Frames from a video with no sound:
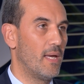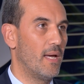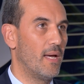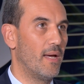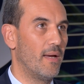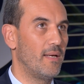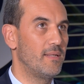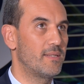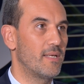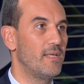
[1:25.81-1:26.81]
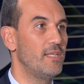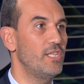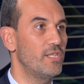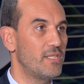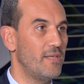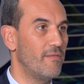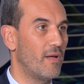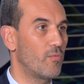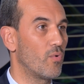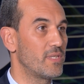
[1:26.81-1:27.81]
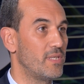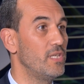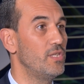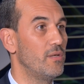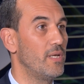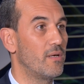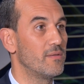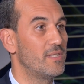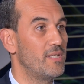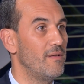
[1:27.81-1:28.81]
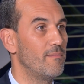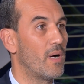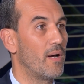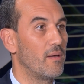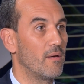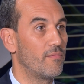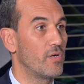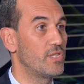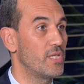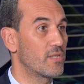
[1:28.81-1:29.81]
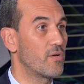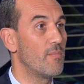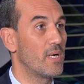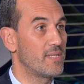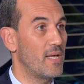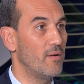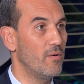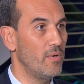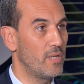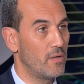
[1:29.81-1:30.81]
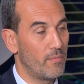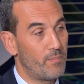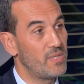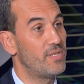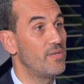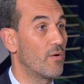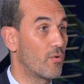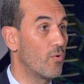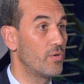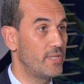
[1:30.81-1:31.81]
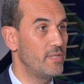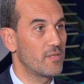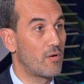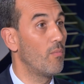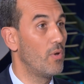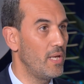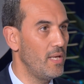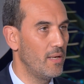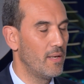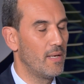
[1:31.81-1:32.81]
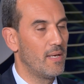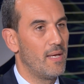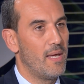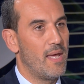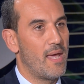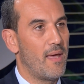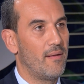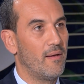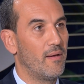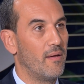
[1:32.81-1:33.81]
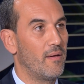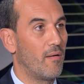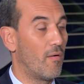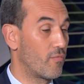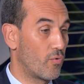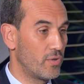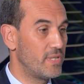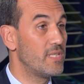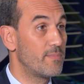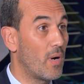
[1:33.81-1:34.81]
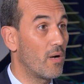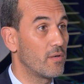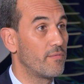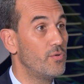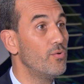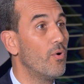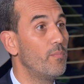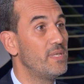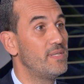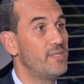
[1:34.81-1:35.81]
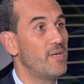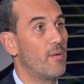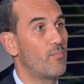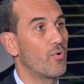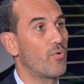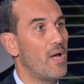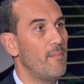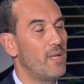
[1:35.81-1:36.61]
It's an initiative that was initially conceived by Francesco Maisano in the PCR courses globally. And of course, it's part of EuroPCR program.